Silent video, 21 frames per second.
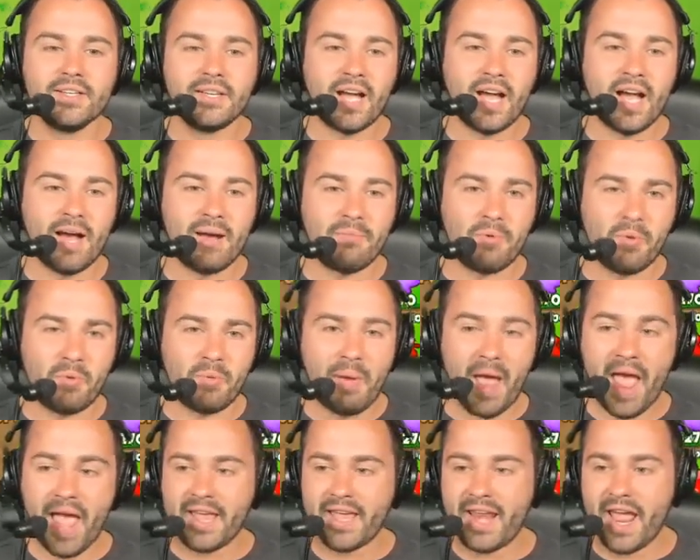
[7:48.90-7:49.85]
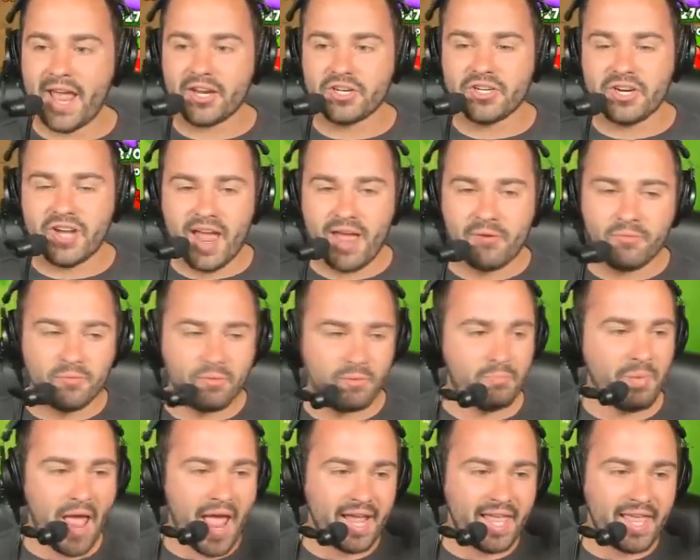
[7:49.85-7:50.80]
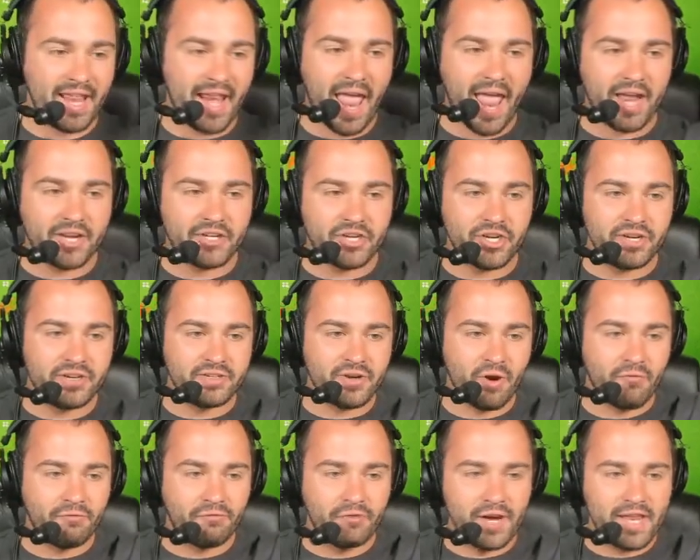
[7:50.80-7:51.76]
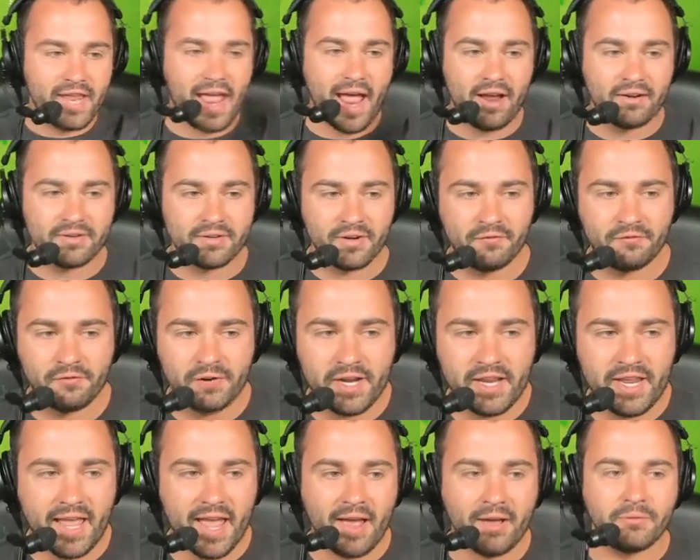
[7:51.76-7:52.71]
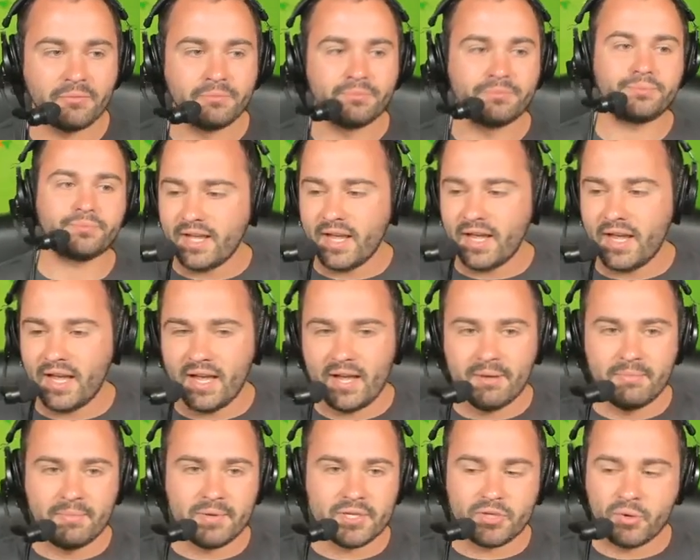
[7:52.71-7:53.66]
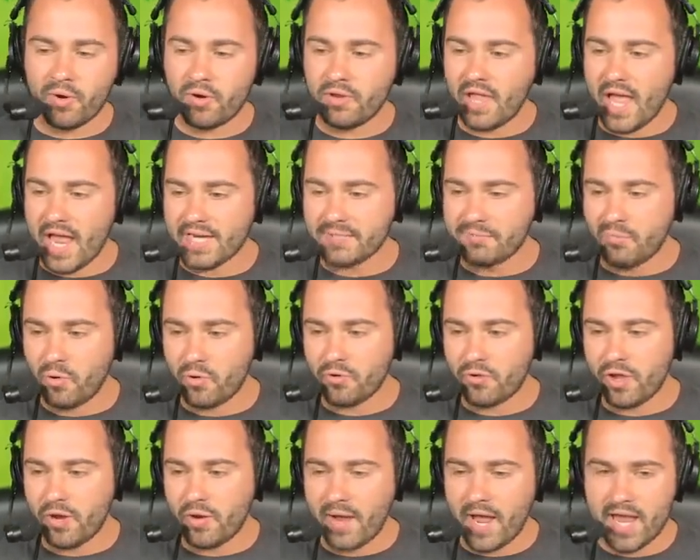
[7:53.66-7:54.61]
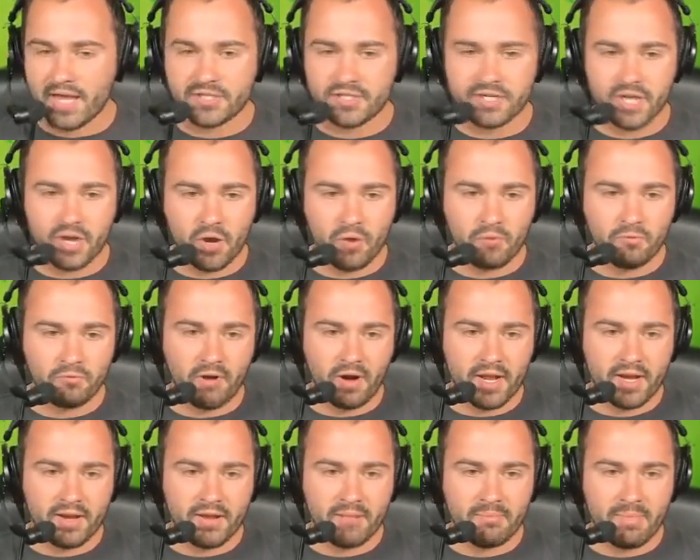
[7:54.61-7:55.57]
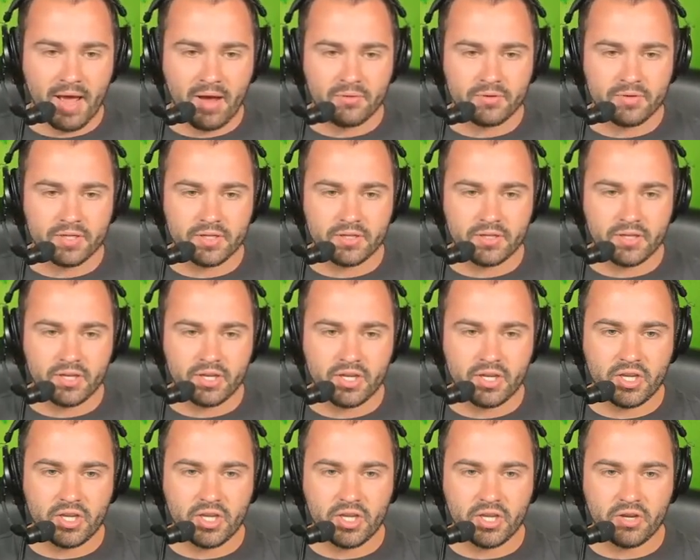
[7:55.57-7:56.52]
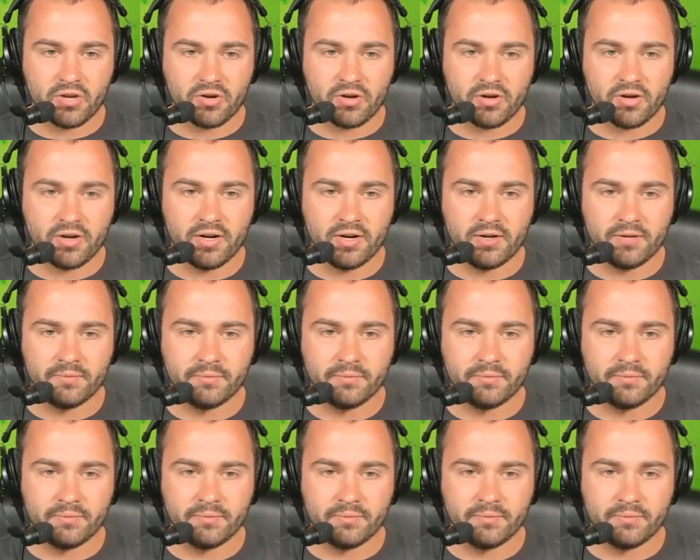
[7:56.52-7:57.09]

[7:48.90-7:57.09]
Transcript: But we're back in action now. We're back in action. Don't freak out. Don't freak out. So our last mortar, though, has to go right about here.